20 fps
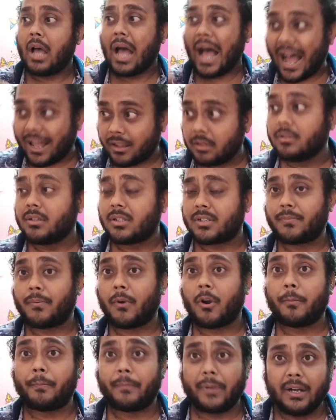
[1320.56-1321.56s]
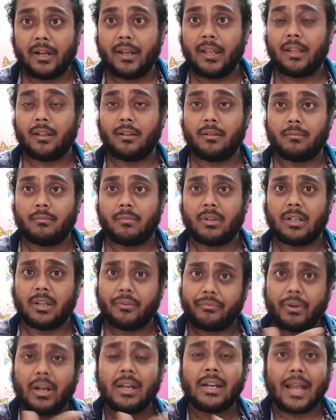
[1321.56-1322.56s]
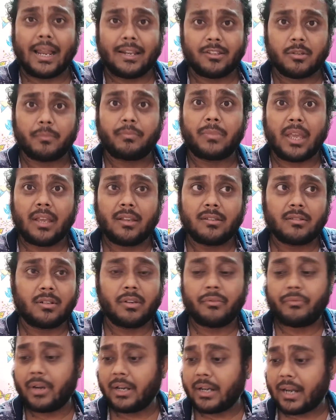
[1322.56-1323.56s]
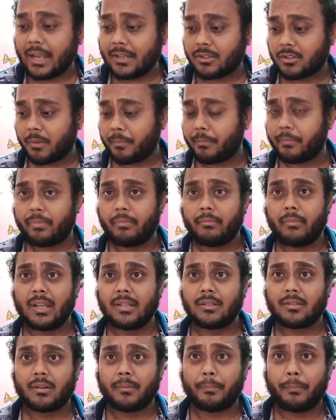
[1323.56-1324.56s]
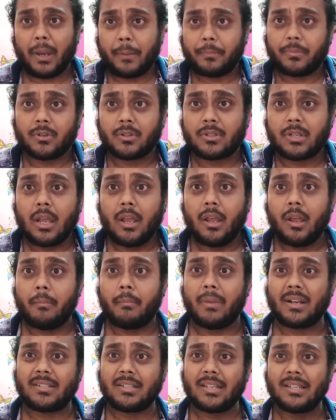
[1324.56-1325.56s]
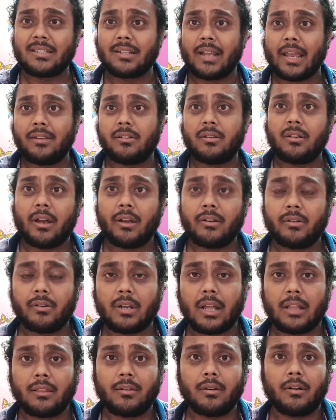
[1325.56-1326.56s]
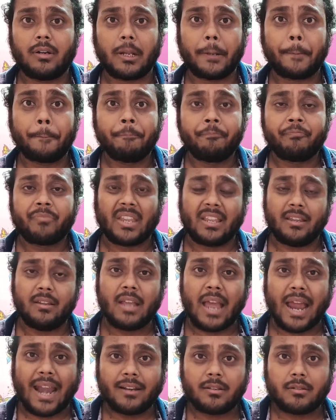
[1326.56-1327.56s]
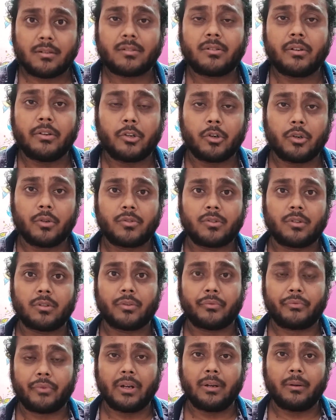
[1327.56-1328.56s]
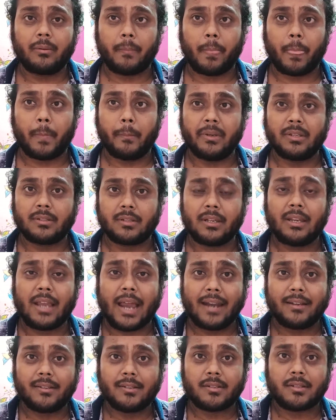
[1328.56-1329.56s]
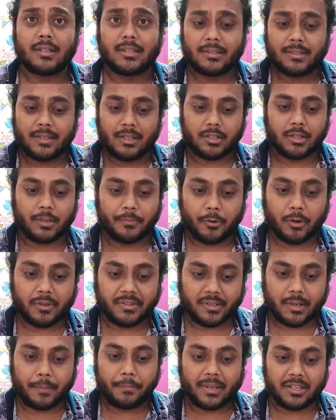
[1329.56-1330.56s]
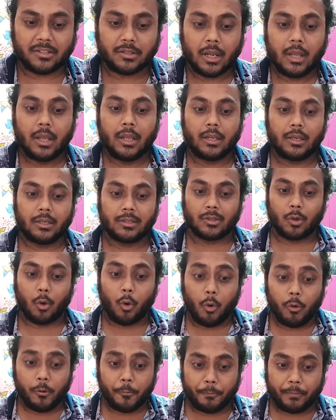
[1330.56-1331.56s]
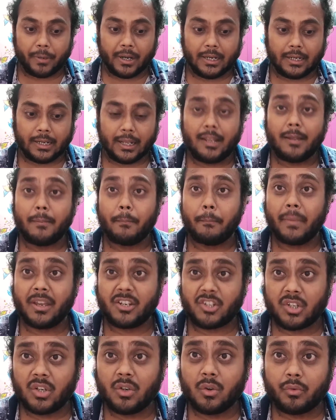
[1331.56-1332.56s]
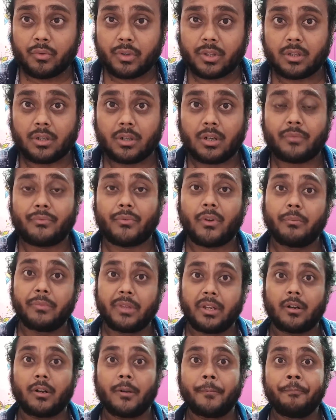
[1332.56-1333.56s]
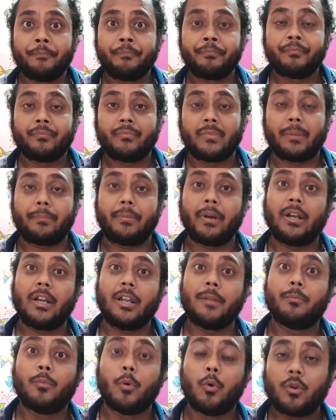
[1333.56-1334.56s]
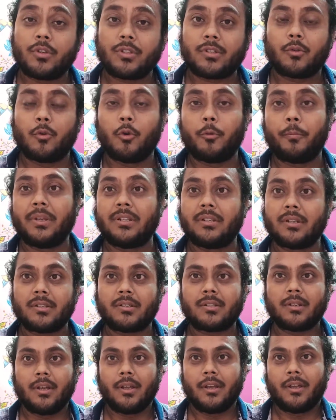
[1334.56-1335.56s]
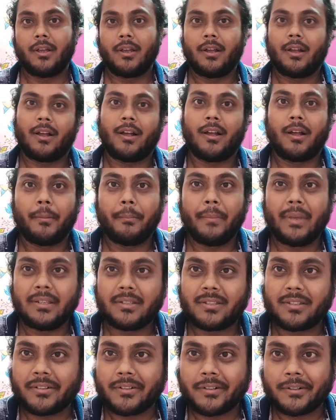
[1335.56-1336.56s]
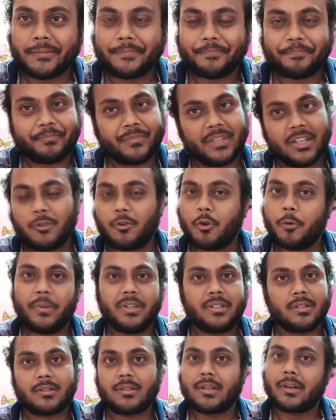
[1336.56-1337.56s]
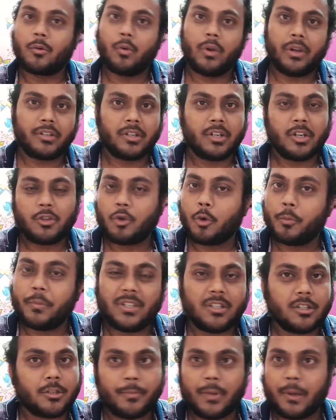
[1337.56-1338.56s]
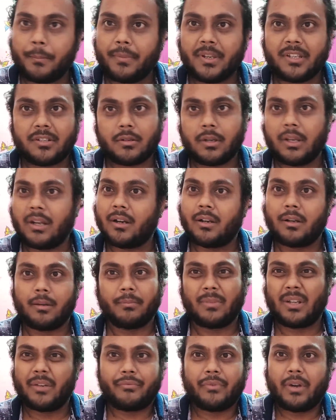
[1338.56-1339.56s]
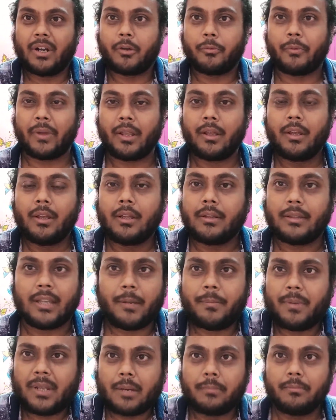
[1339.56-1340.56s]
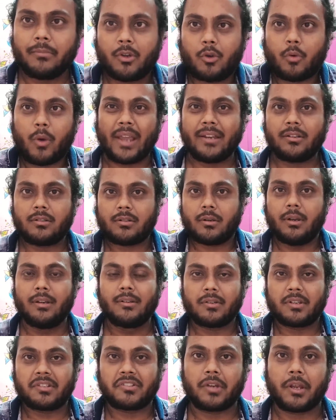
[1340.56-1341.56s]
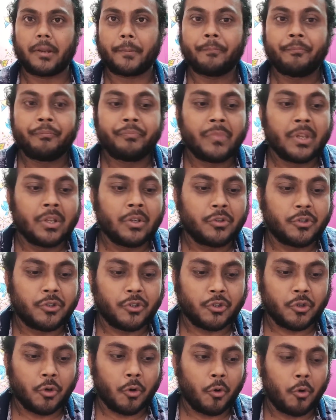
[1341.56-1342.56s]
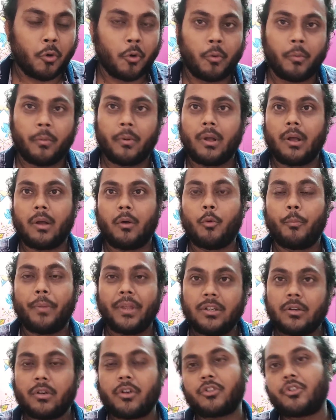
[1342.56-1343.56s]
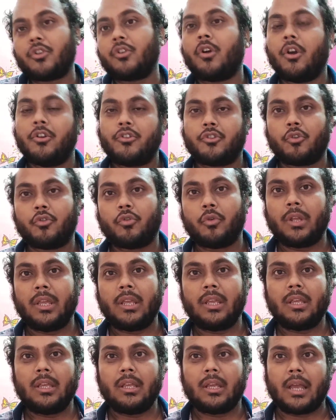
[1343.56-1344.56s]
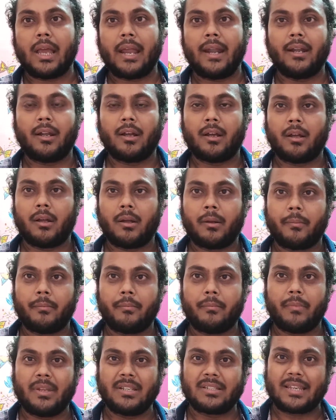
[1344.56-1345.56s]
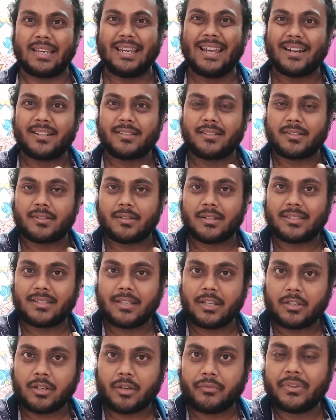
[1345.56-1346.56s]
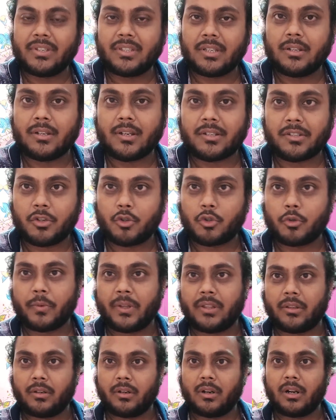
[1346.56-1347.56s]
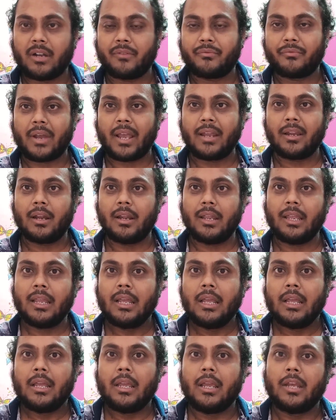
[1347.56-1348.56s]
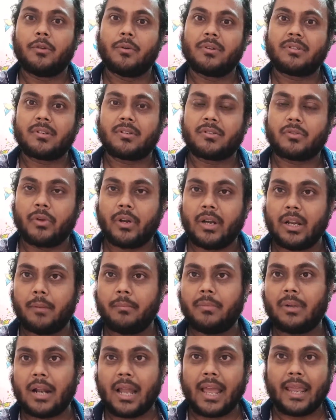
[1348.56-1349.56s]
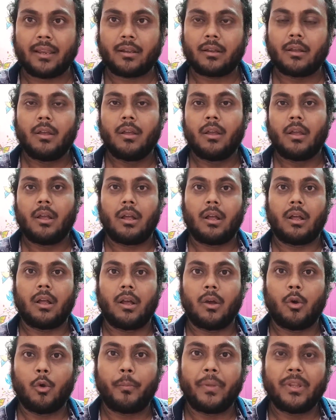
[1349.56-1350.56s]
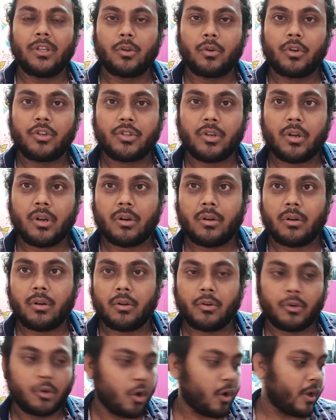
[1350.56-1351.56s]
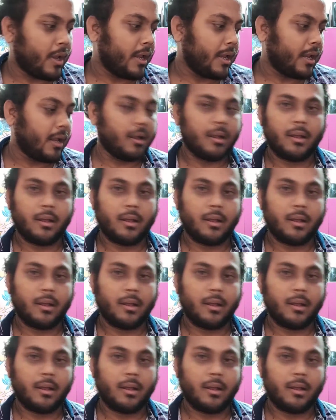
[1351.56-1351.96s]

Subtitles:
others for printing different kinds of things, different kinds of papers. But since 1913, he had just introduced different he had just set up or established his own printing machine over there. From there, the printing books could be just it could be just circulated, it could be just published in a different way. That became quite interesting. So Upendrakishor Roy Choudhury, and he had just set up his industries over there, and finally it was just renamed like Upendrakishor Roy